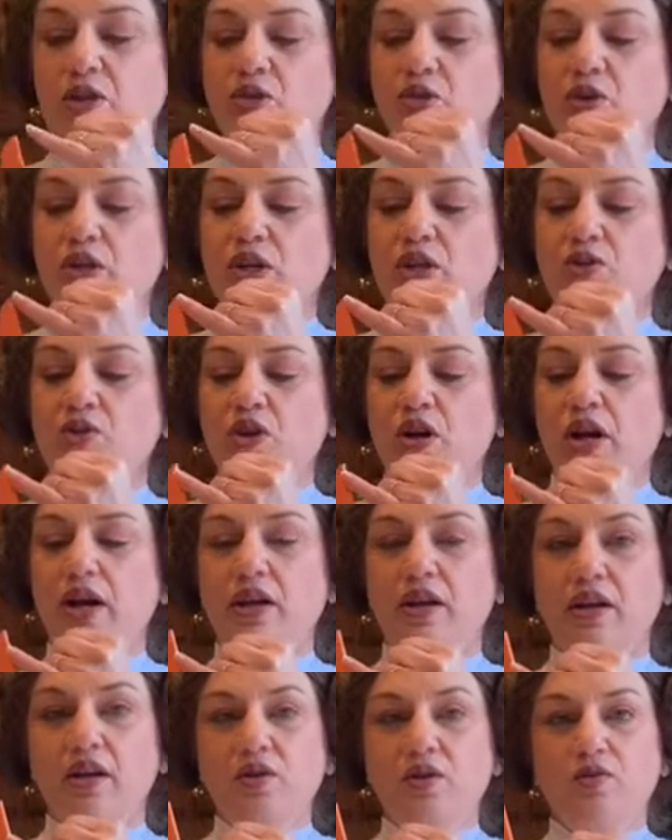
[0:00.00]
sure
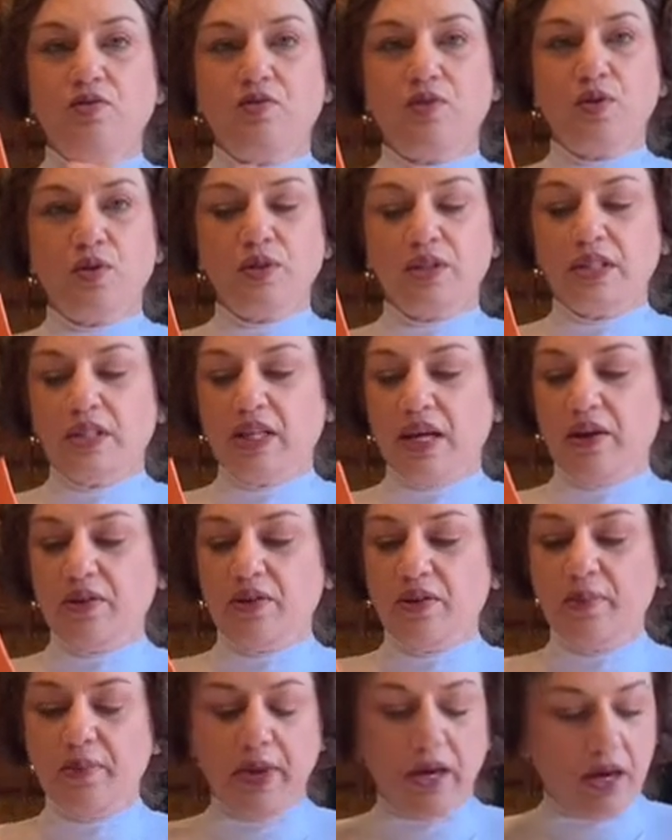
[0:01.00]
you fold it down
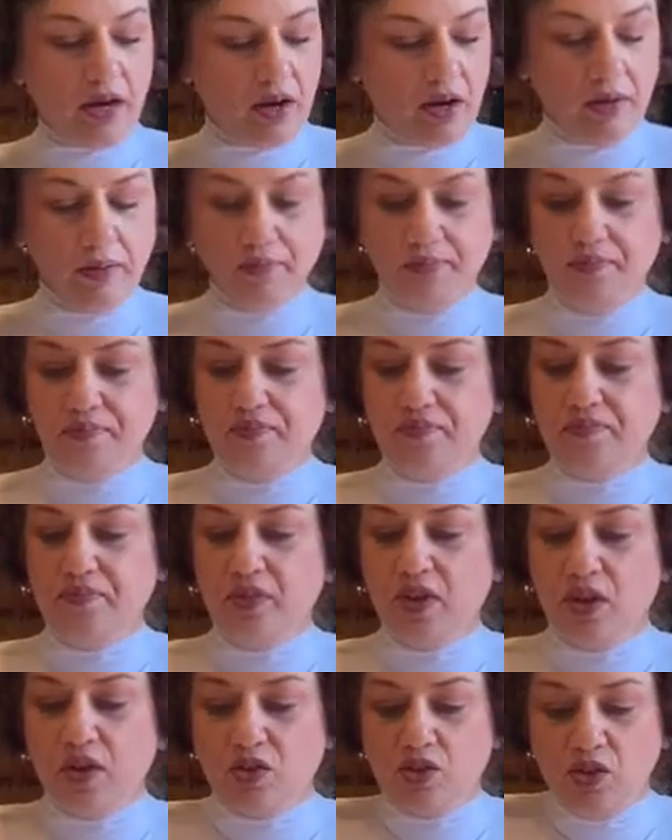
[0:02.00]
the middle.
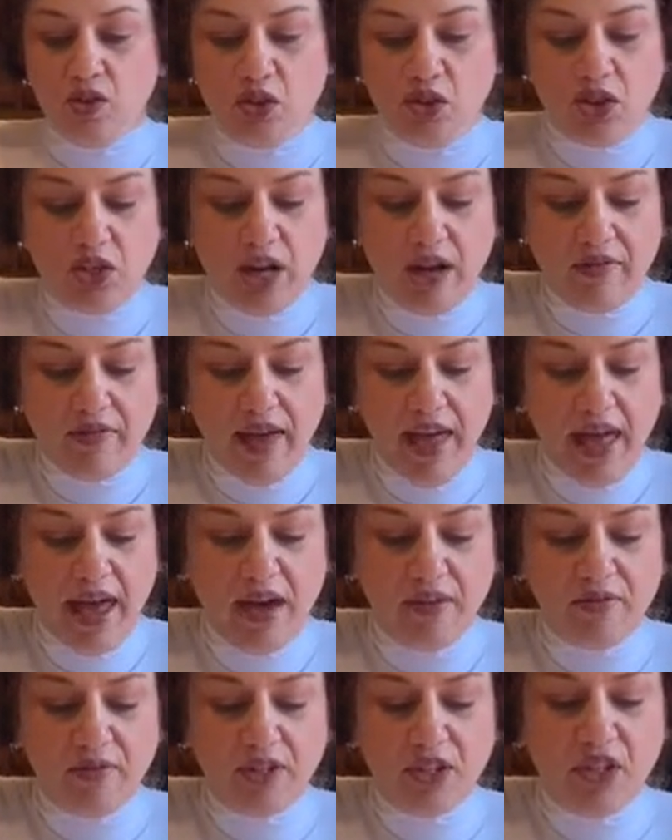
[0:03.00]
So you should have
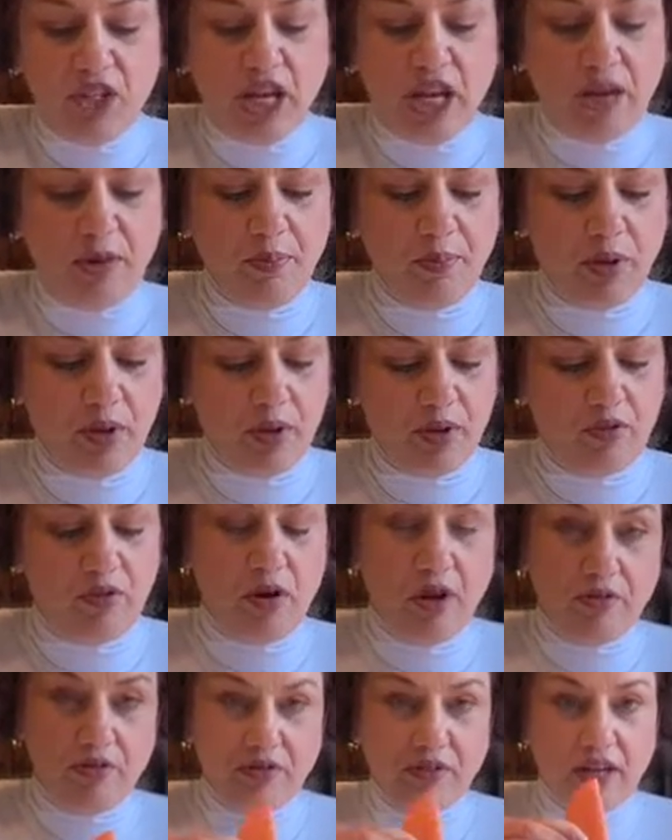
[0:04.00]
half a shape
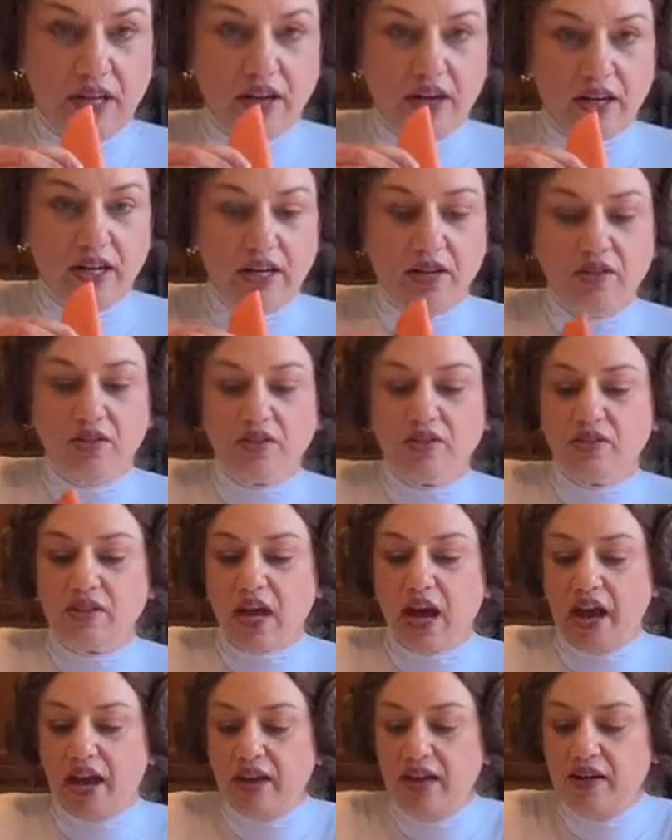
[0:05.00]
roughly on either
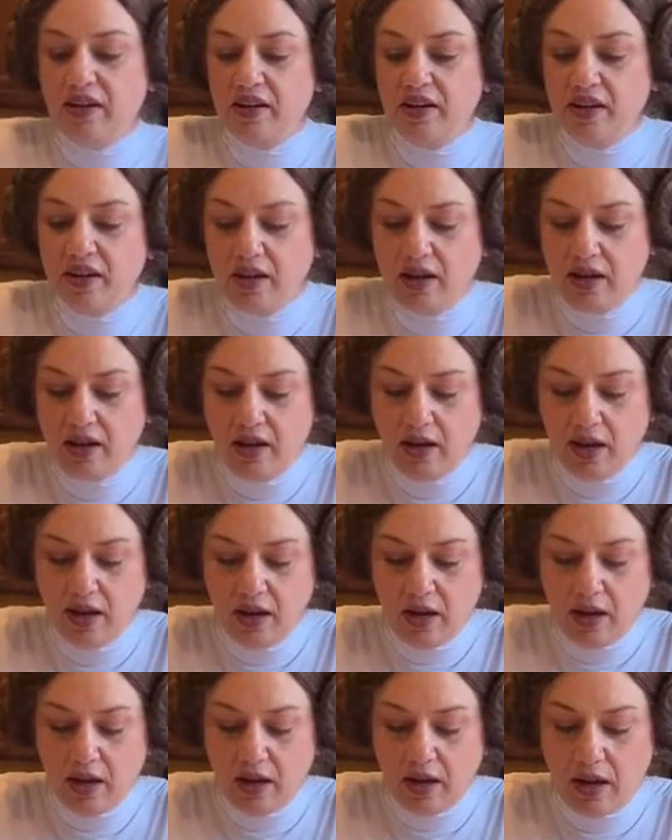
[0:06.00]
side.
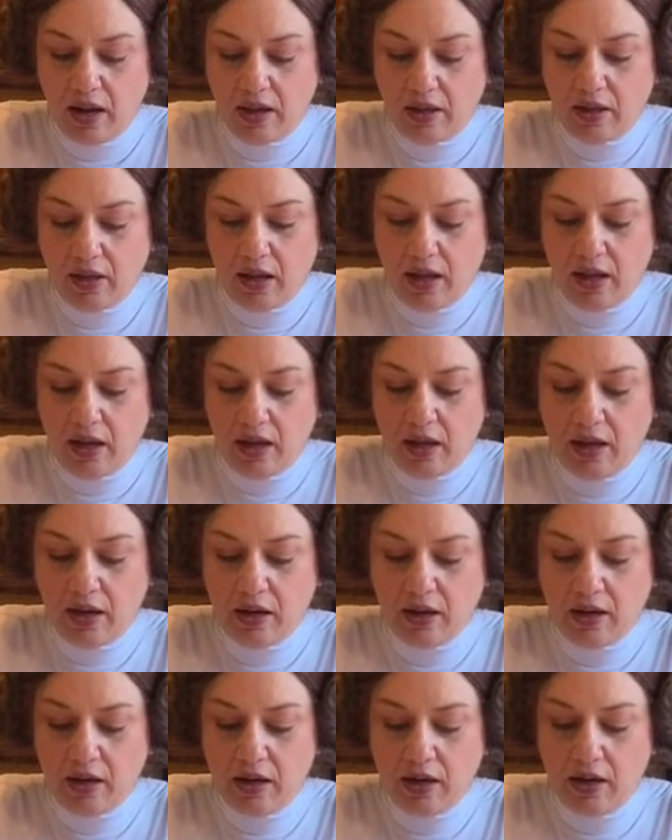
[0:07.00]
And
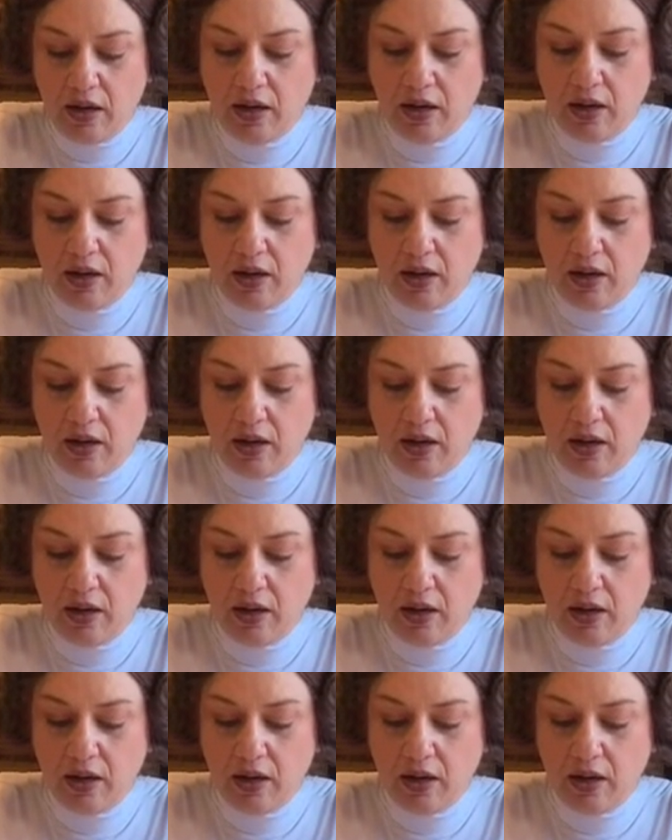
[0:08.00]
then